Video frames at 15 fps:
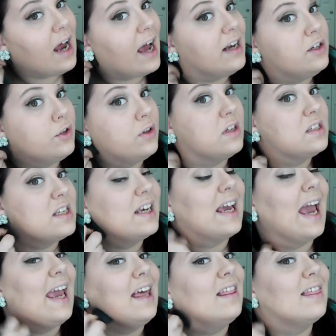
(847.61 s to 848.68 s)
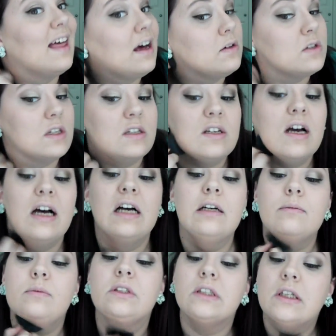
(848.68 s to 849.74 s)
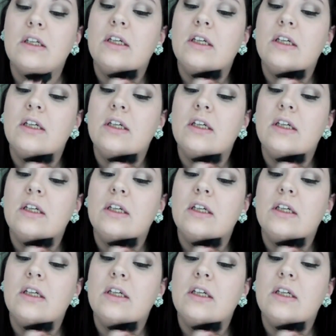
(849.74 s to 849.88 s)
I do this like 8,000 times